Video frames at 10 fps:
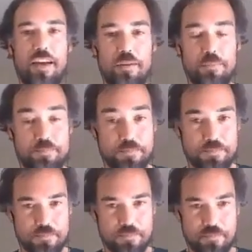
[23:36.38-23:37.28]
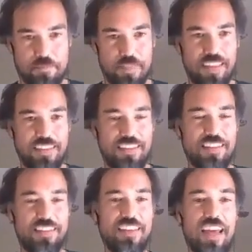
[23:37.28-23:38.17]
Um,
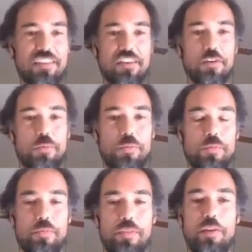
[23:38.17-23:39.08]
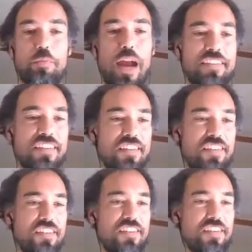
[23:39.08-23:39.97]
yeah, so in
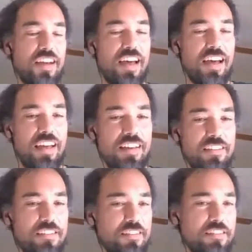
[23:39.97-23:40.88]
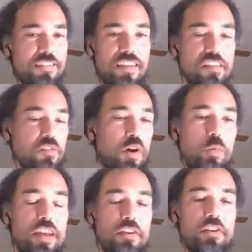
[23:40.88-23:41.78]
practice, uh, this is one
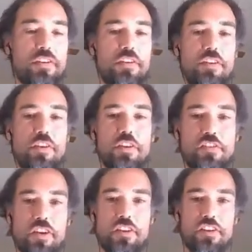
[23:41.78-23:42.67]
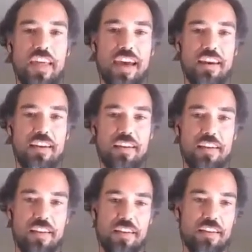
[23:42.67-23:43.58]
way you could you could structure that.
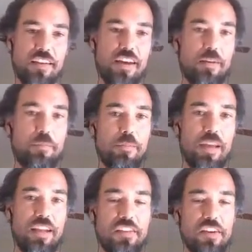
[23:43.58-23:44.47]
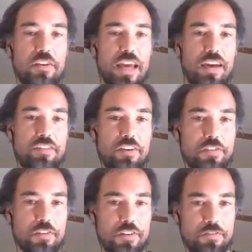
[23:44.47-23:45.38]
Um, and so you'd have your
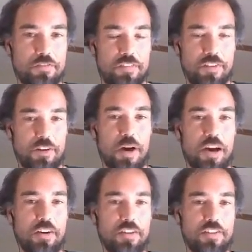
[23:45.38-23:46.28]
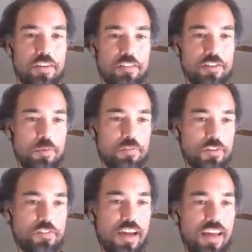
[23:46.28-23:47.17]
sort of your modern JavaScript
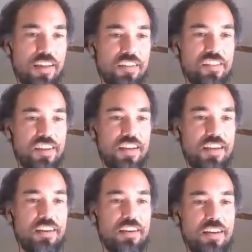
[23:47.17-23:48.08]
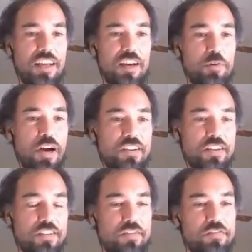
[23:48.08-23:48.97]
source files in in a
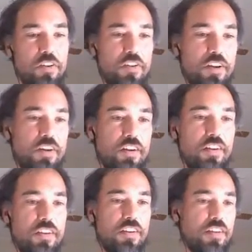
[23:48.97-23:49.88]
project folder.